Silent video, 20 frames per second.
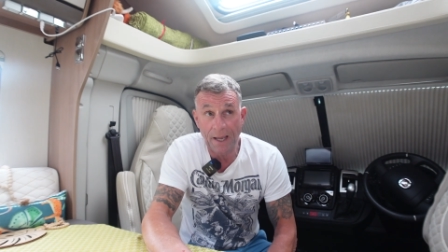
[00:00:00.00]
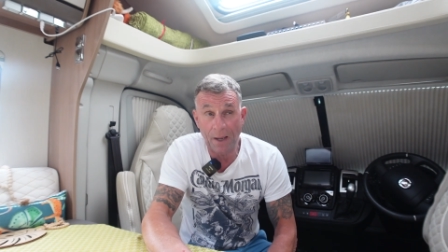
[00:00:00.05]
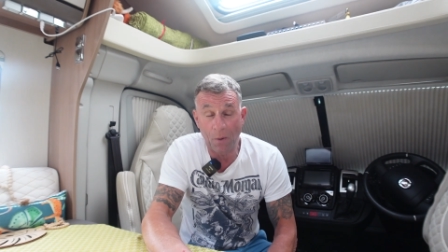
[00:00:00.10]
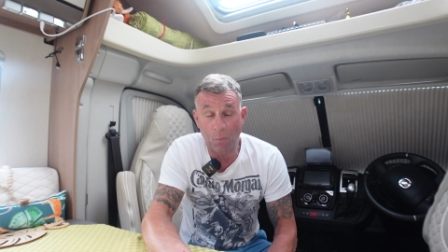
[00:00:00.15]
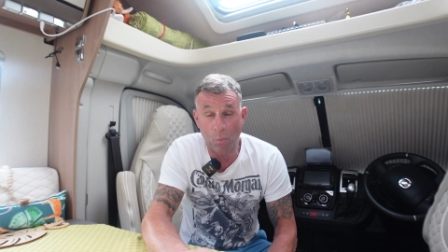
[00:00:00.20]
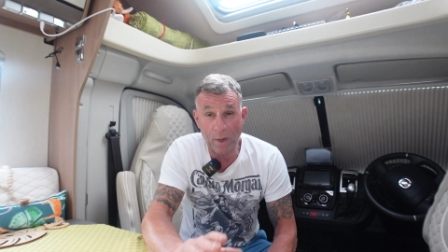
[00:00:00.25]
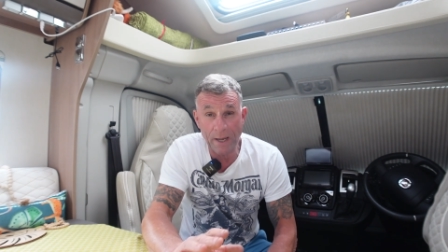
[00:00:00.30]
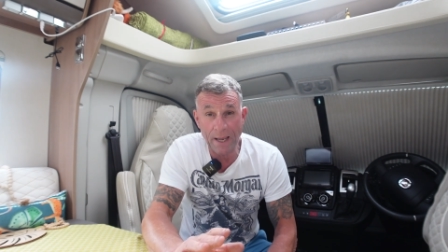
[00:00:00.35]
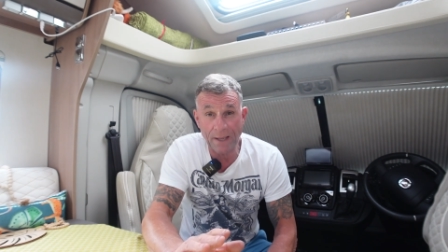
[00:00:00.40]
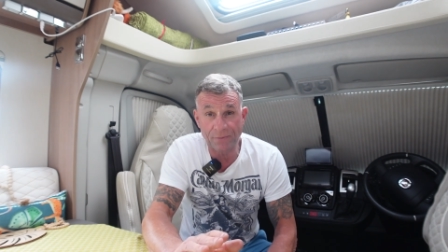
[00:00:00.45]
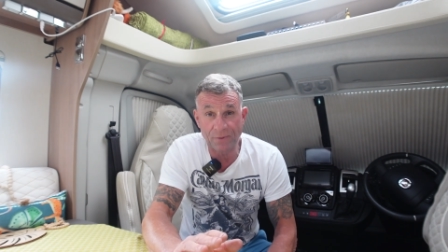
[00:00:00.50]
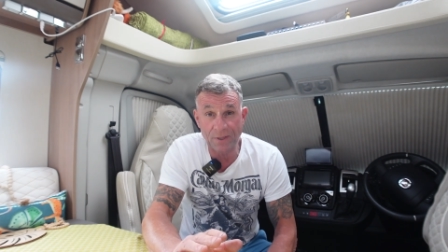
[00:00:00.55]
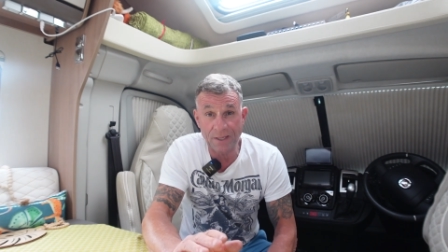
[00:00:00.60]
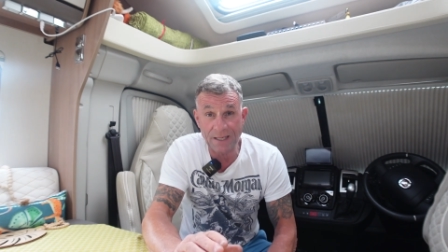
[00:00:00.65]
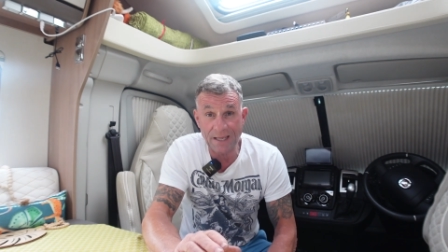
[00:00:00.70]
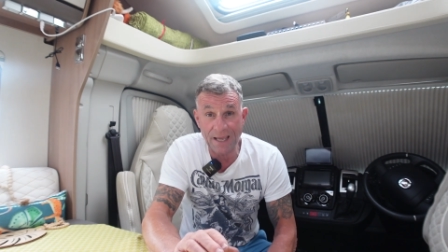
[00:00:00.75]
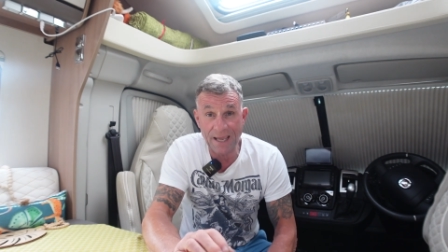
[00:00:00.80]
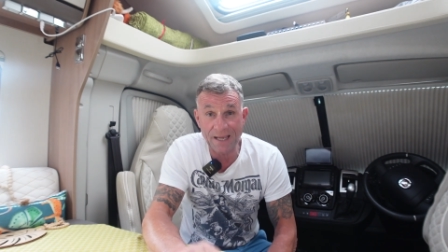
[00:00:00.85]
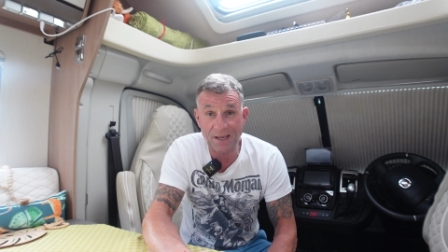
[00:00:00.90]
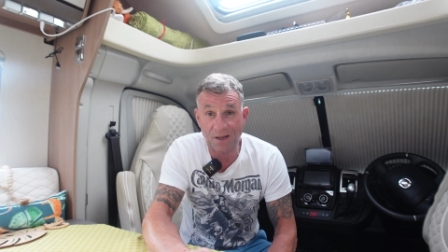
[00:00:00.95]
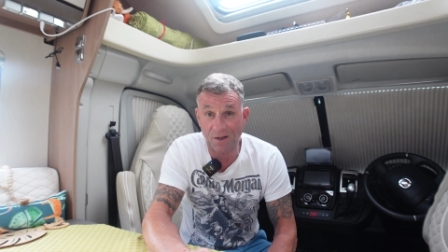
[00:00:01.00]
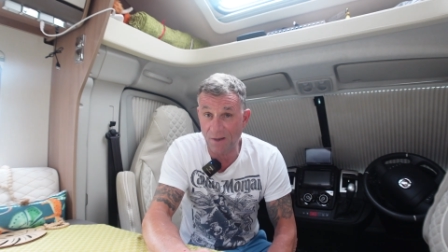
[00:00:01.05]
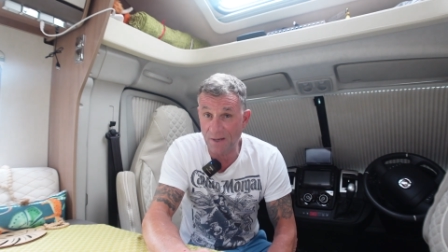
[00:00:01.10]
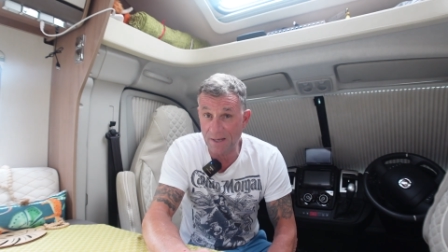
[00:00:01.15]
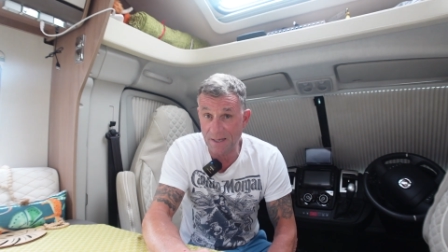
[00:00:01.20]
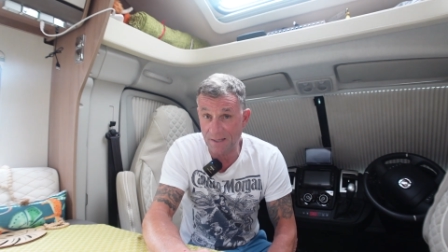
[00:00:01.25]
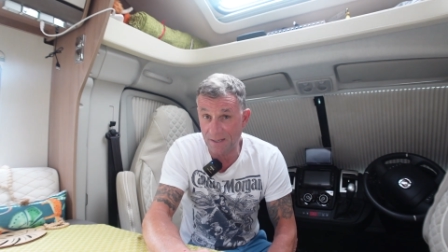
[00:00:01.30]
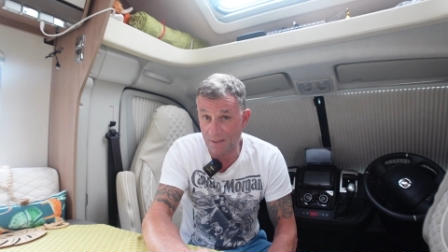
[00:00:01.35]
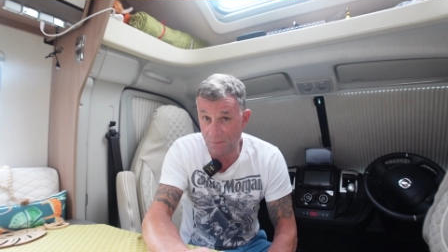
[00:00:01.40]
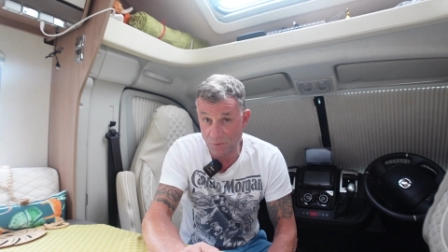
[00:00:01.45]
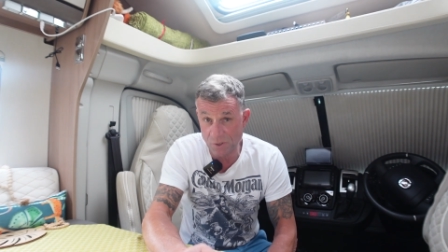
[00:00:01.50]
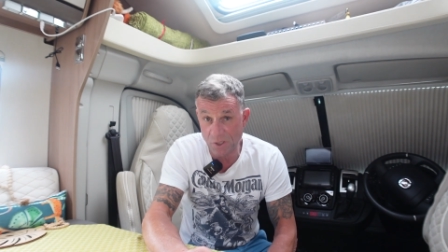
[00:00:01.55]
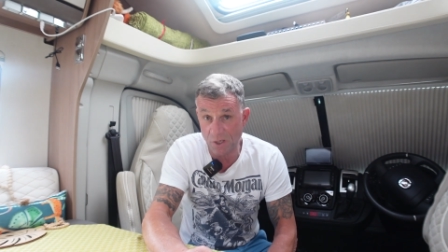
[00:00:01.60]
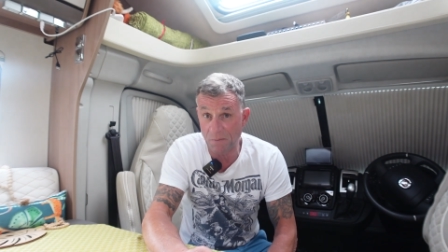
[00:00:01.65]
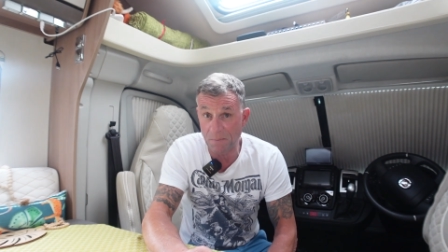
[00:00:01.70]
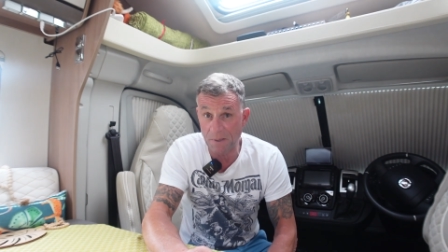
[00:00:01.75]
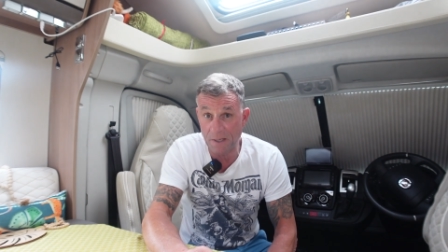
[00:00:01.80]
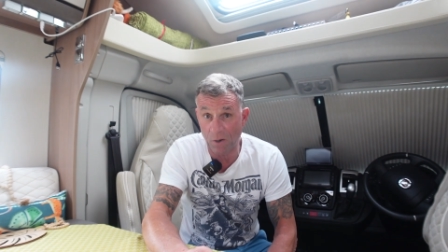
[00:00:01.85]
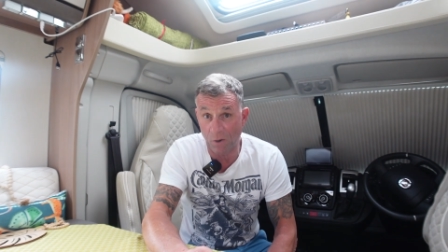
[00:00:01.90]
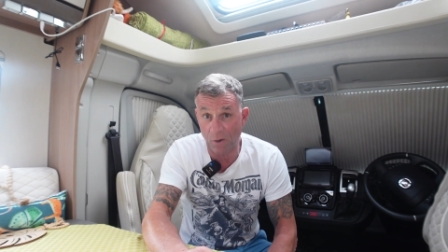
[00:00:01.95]
We had the inkling it was going
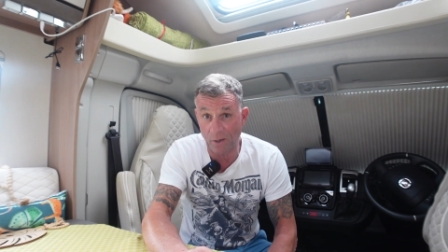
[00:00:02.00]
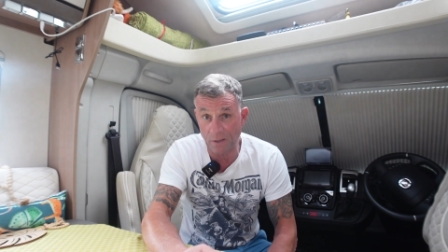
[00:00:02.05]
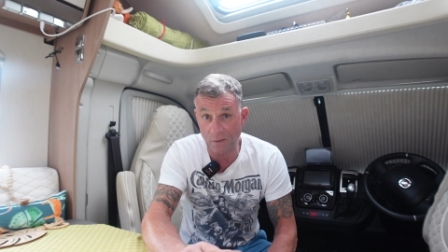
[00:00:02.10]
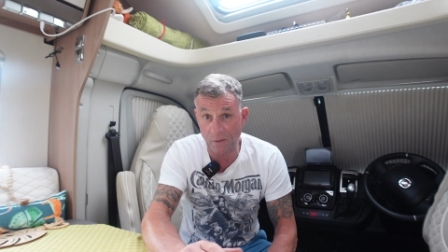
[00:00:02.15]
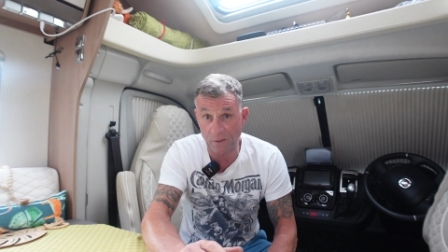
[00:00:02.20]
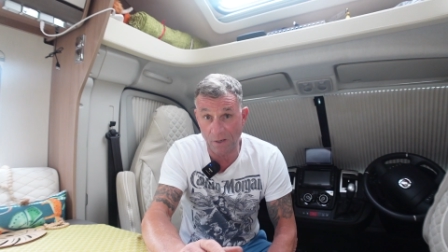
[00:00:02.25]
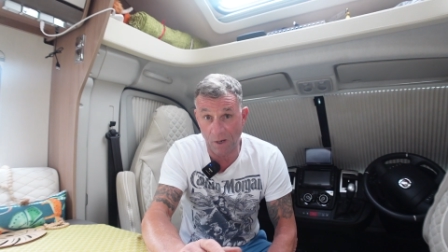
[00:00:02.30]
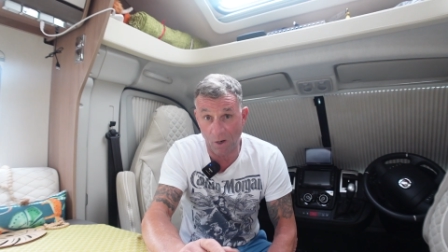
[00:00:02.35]
to be like